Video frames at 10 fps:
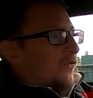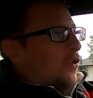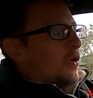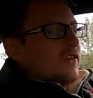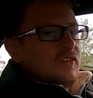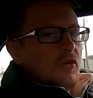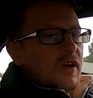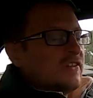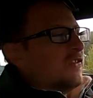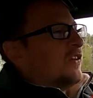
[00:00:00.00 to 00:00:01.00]
for as
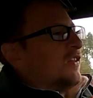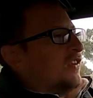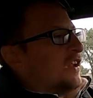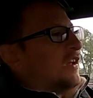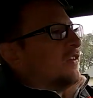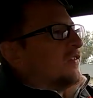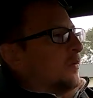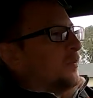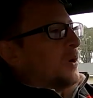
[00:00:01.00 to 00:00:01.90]
aggressive as it is,